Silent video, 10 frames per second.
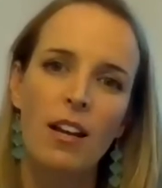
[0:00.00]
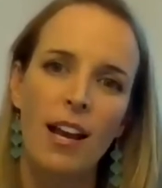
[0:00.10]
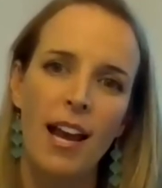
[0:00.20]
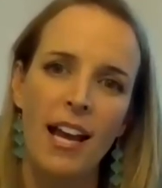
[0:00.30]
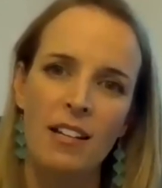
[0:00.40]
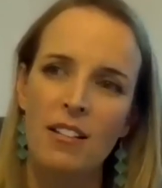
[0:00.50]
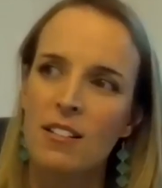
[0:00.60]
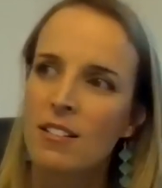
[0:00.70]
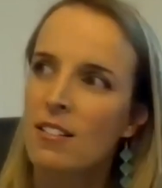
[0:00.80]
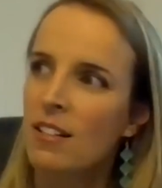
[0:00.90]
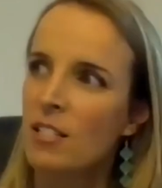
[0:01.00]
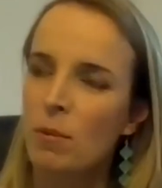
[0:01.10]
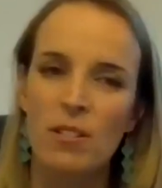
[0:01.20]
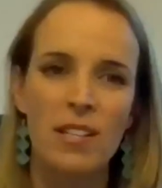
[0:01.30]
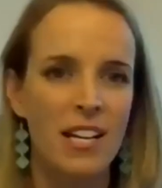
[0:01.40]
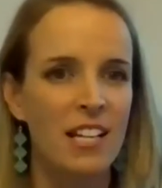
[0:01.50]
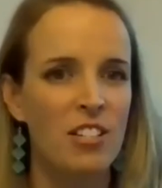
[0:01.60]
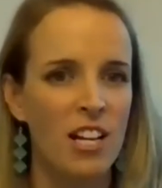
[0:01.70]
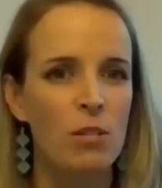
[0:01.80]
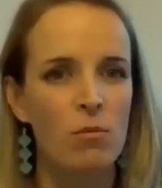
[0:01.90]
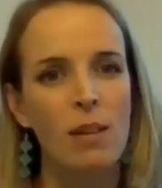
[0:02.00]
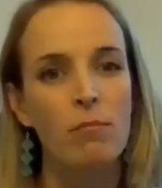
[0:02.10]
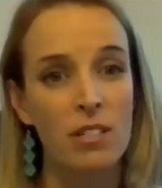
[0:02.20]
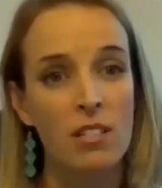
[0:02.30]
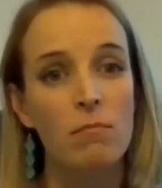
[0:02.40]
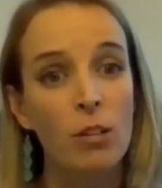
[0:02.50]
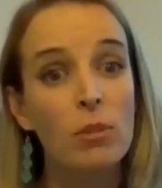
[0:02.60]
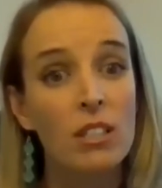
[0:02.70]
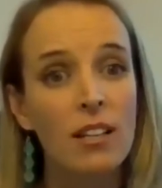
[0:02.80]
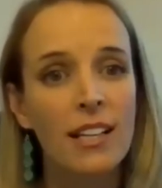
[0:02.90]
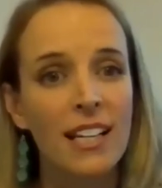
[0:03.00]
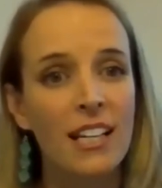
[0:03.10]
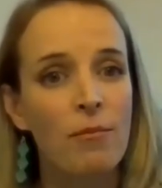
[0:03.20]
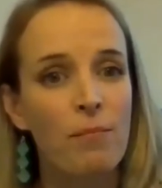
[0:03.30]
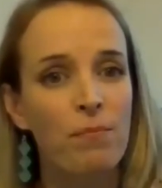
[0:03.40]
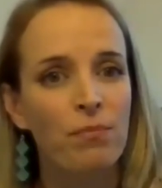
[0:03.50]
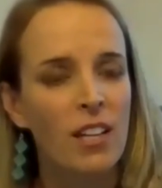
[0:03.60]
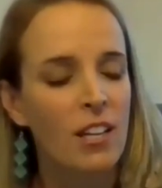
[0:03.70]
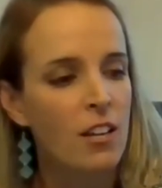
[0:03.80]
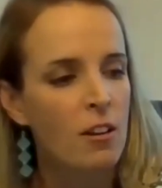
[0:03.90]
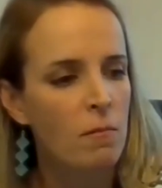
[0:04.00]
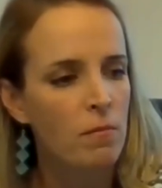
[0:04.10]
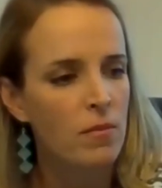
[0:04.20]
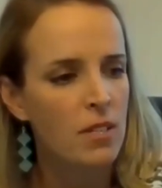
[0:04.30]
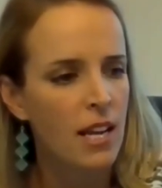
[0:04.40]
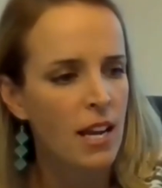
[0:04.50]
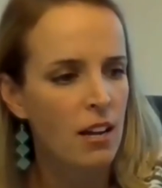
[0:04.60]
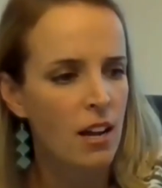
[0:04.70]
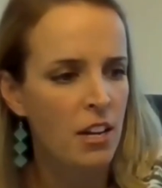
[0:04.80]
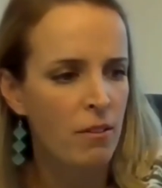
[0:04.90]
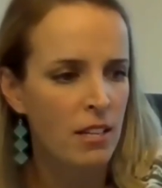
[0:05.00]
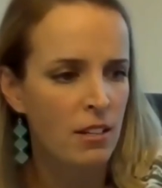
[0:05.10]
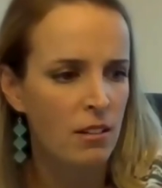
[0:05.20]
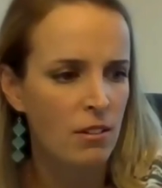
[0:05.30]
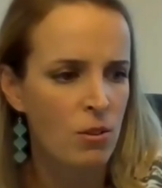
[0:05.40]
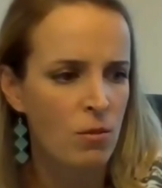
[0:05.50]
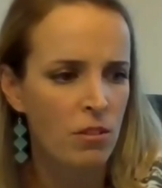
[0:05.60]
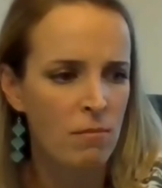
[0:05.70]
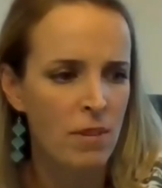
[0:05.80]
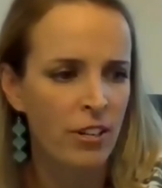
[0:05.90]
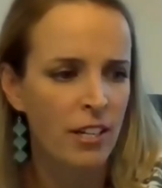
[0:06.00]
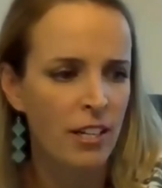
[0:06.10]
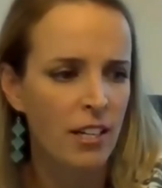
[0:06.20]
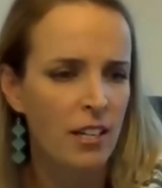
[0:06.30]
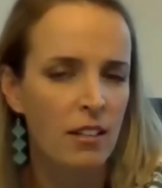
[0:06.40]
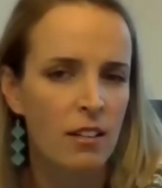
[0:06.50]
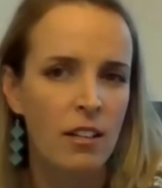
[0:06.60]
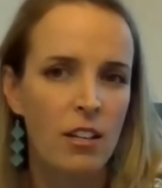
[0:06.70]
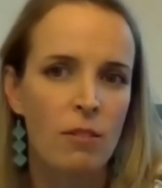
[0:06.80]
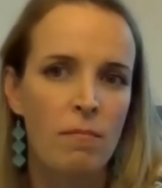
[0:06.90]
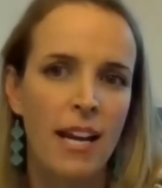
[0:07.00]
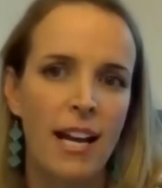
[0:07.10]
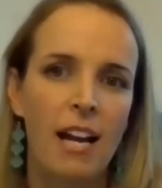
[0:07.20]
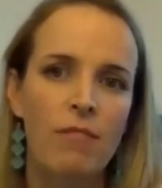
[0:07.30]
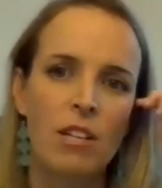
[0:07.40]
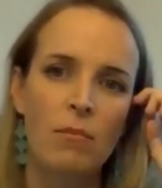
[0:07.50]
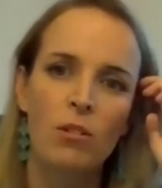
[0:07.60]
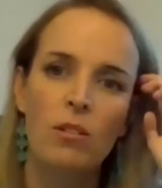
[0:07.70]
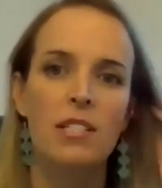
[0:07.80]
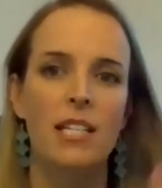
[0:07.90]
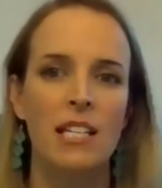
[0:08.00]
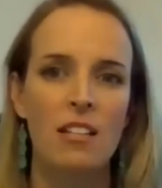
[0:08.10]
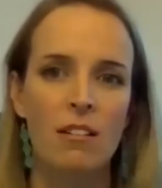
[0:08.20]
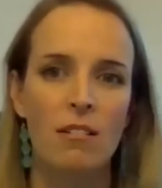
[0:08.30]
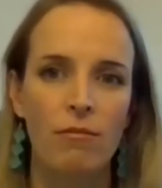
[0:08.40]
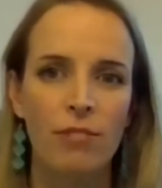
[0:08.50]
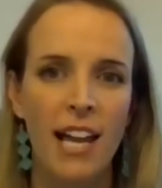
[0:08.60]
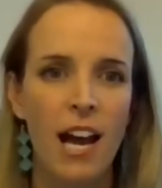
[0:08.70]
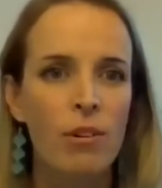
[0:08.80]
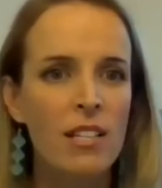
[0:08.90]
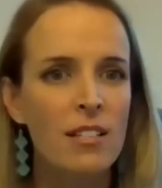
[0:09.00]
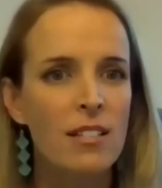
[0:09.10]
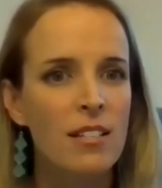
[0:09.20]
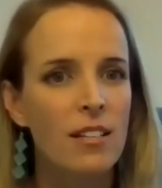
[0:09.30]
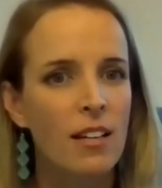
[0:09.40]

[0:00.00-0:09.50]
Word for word: and I suppose getting in touch with that present moment again. Now, I know in North America you may have something called desert flowers